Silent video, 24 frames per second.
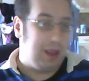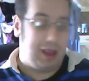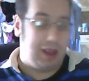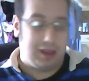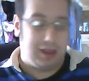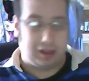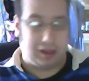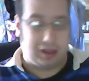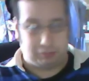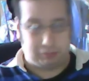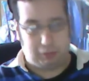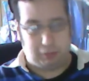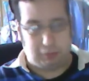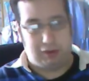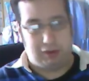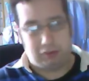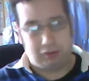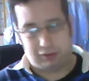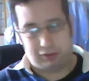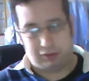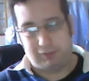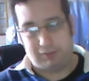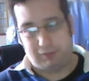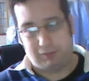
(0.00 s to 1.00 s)
That's where it
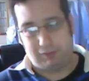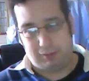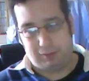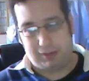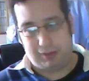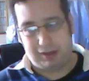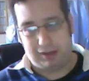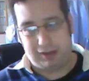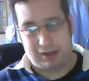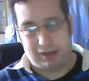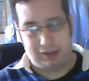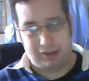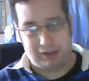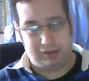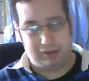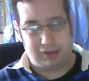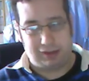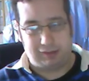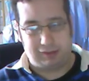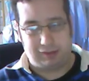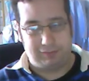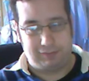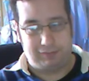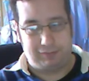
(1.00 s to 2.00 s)
took it from. It didn't
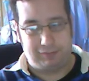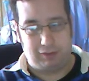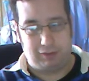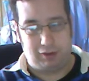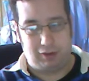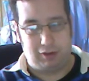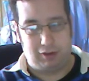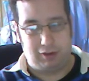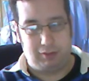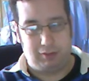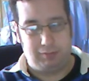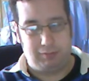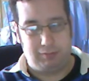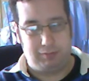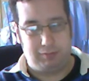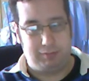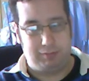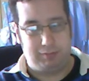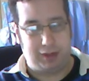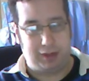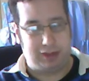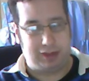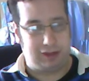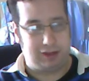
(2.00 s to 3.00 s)
take from
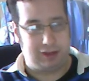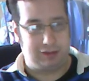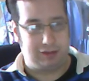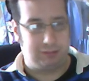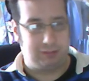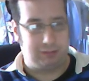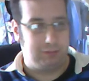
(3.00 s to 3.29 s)
paganism,